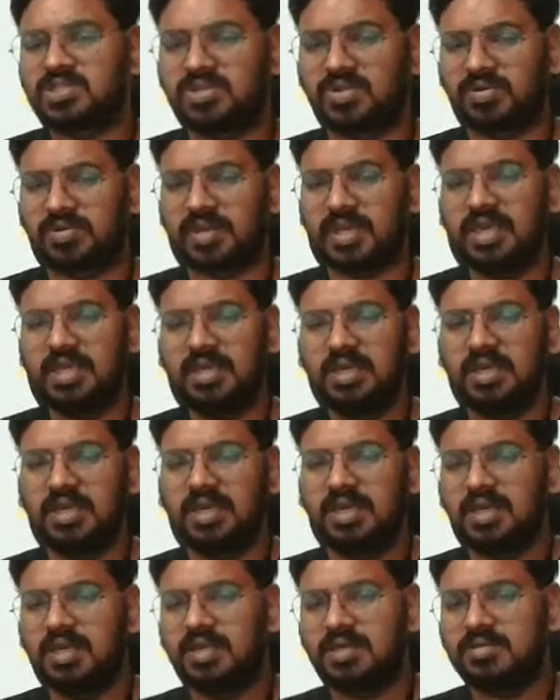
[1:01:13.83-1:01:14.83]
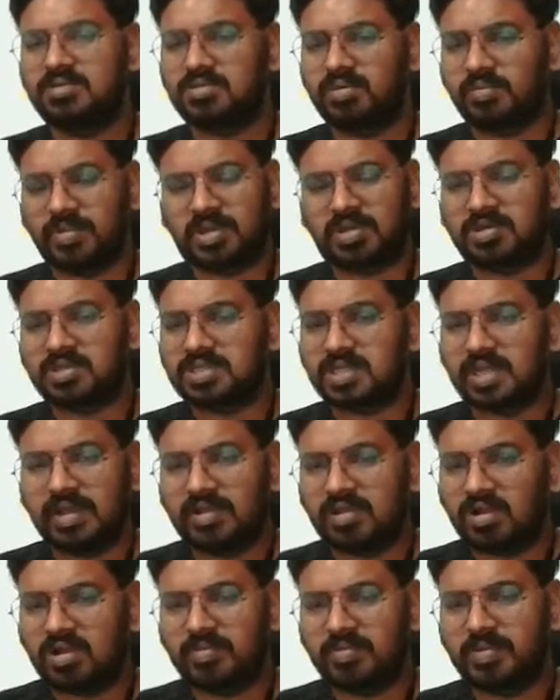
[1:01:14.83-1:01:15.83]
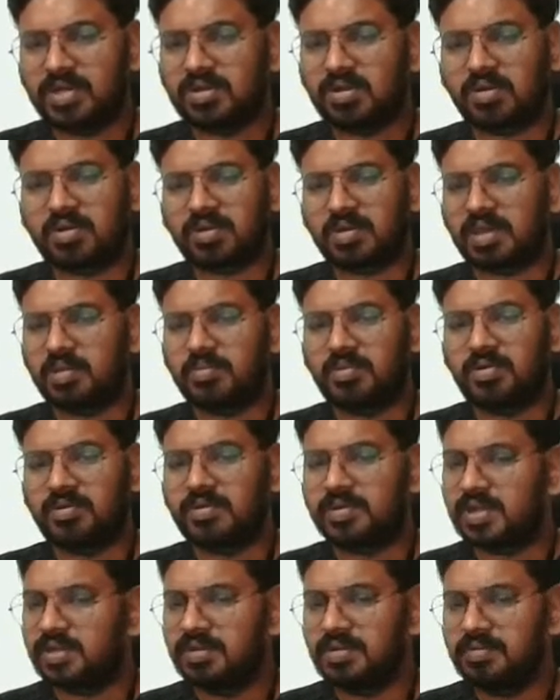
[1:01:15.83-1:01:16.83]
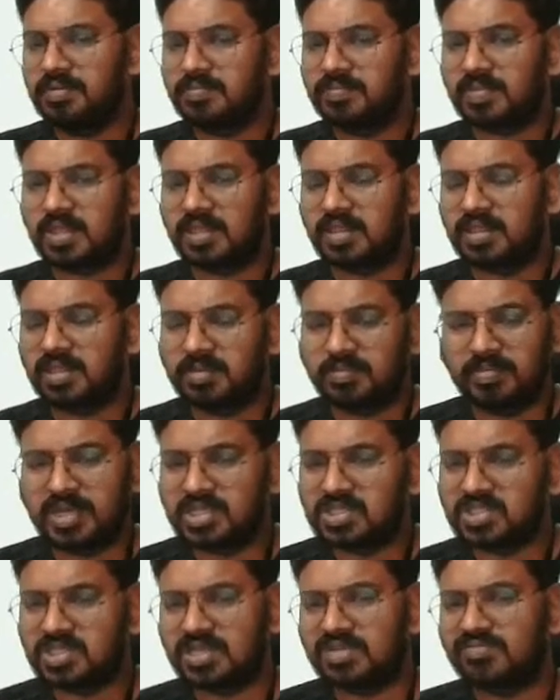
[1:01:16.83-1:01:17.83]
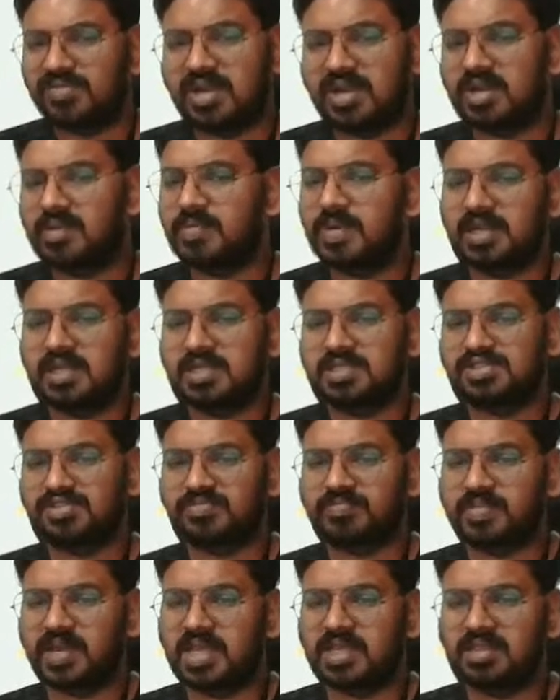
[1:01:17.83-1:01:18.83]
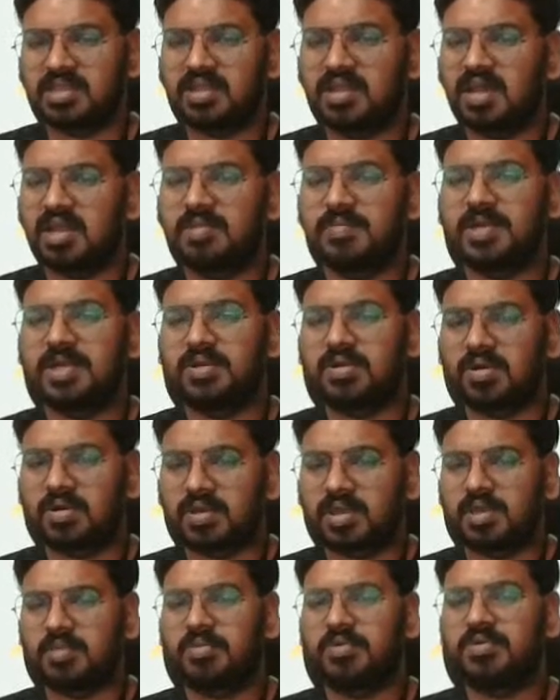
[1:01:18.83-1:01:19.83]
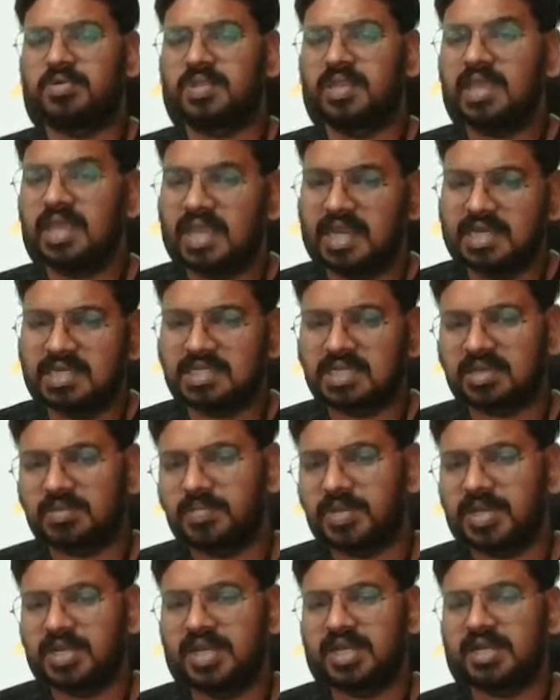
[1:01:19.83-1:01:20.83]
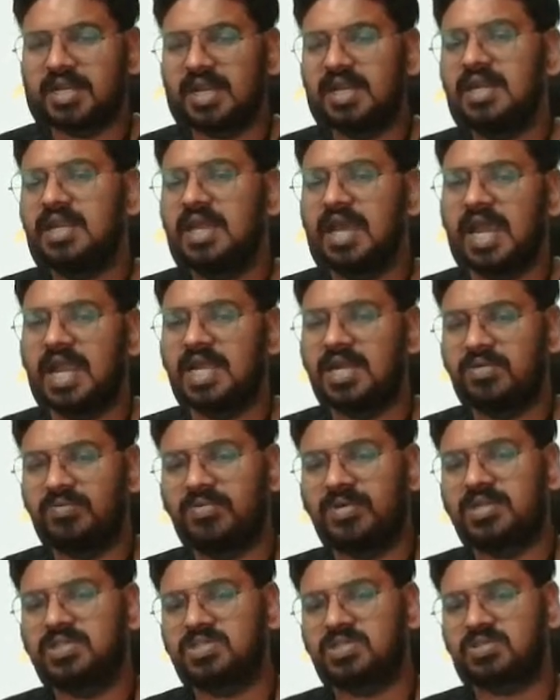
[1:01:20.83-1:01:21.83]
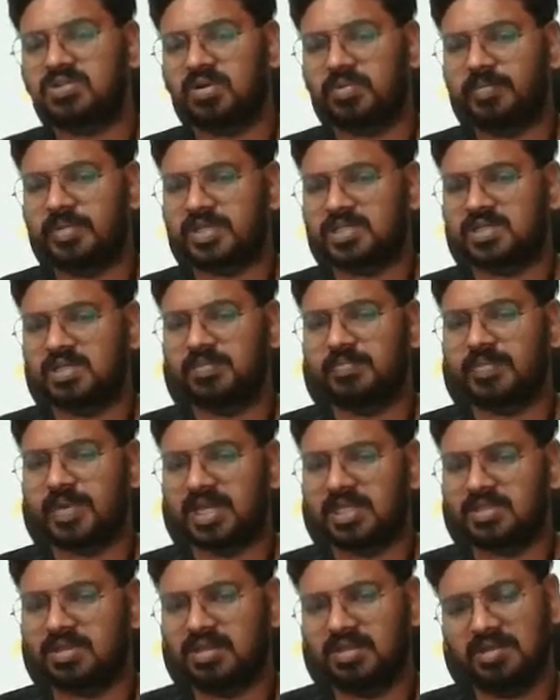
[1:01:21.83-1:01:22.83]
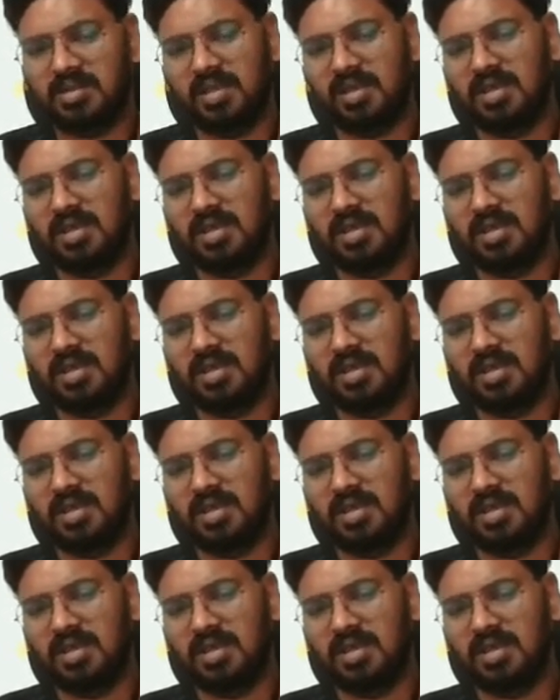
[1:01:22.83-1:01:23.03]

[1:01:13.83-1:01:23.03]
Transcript: Okay, so because I'll not be talking about the basic fundamentals of Python, I'll be talking about the intermediate and advanced topics in Python.